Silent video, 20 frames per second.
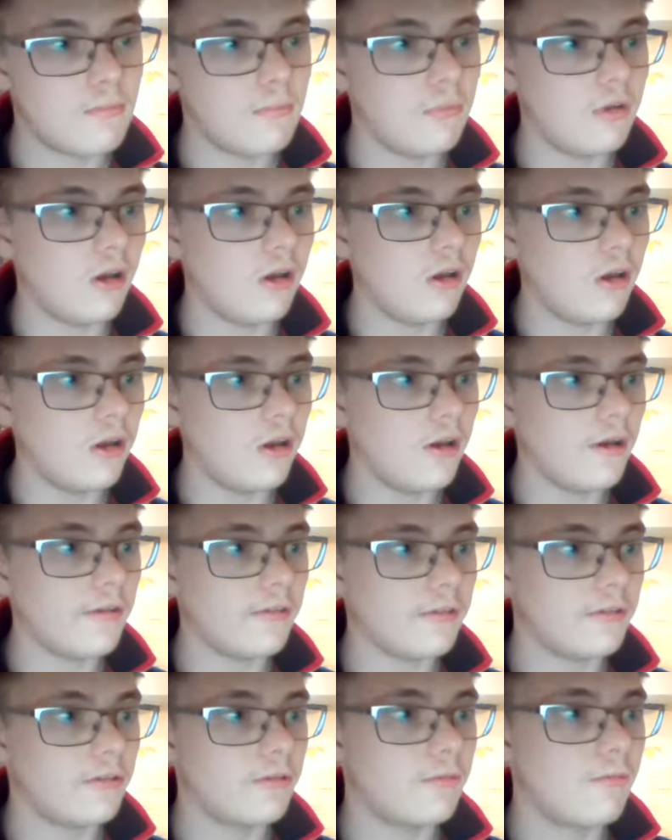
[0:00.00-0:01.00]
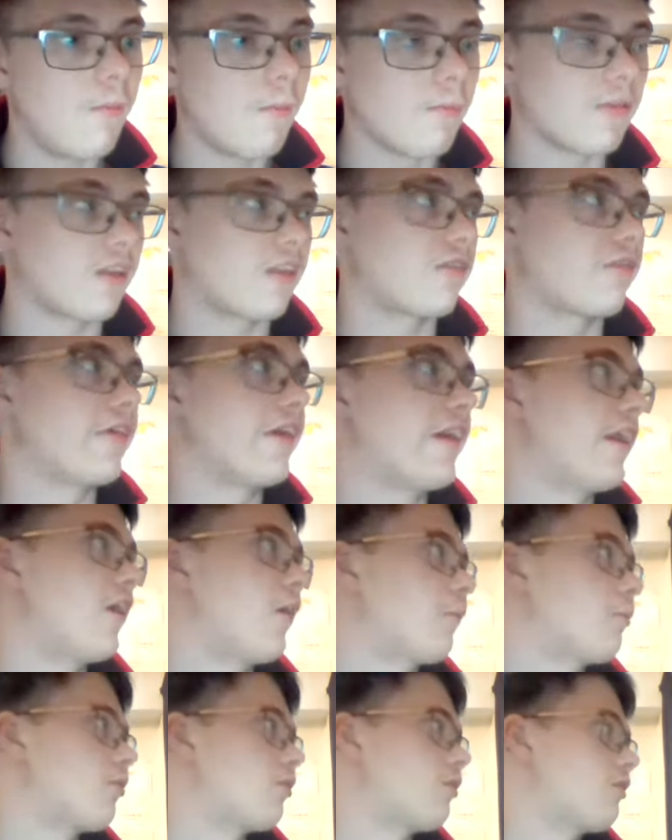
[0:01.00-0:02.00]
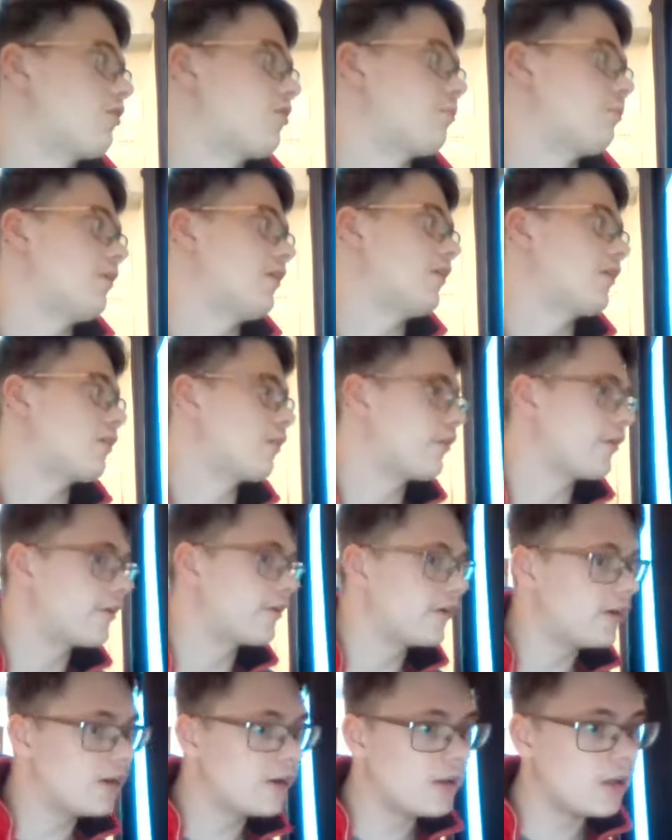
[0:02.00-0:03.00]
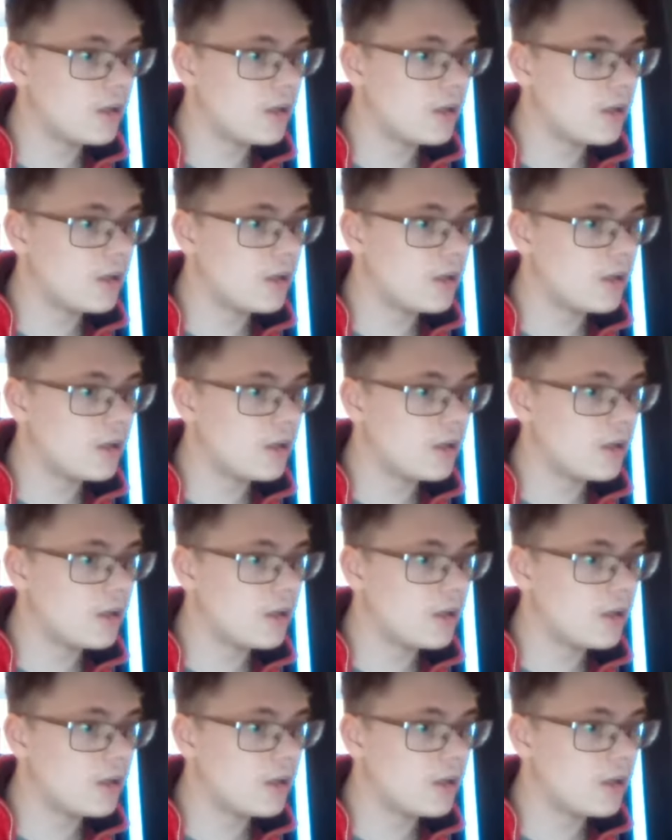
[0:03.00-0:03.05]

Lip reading: But that's really up to the speaker.